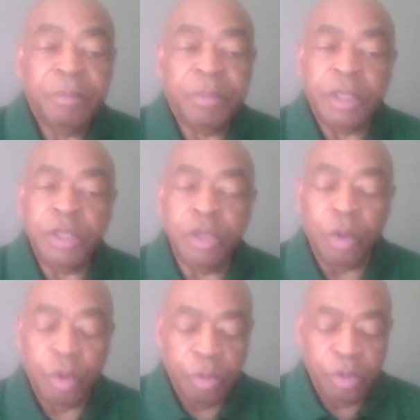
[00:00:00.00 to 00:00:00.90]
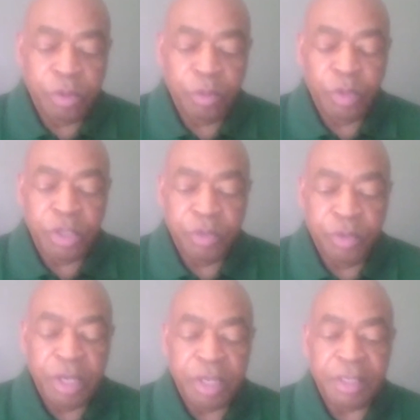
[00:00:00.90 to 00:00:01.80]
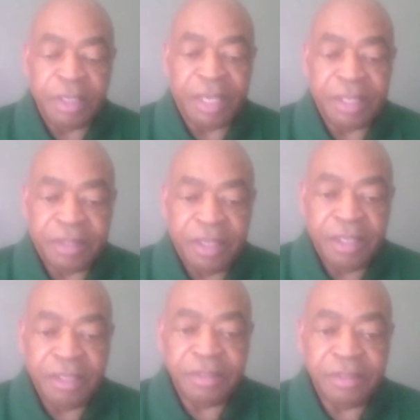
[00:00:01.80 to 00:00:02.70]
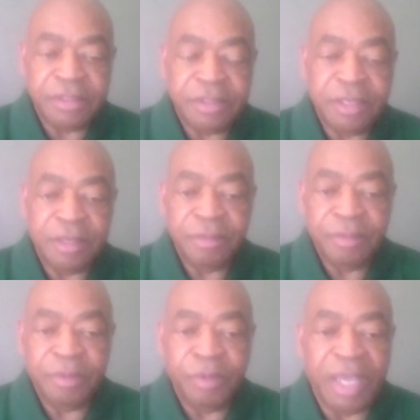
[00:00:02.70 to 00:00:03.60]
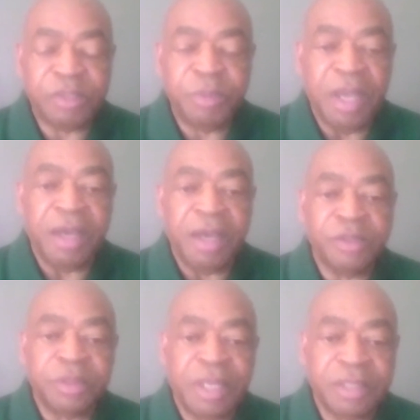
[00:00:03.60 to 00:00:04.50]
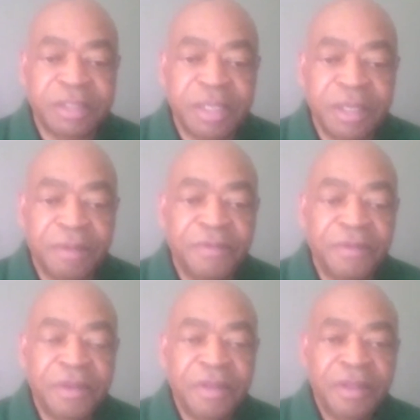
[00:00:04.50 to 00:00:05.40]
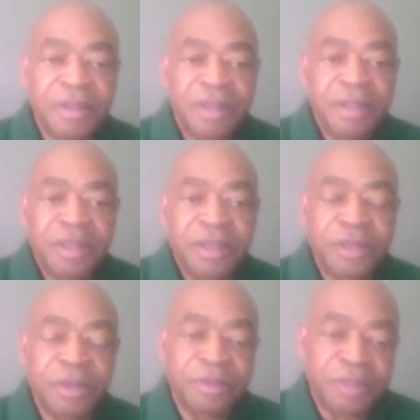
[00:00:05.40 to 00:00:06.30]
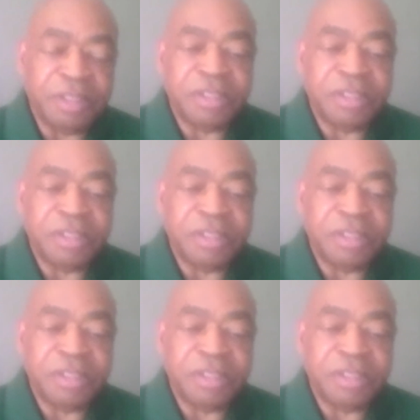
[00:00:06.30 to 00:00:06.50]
But you know, when you really look at things, we have to be honest with ourselves. You know, this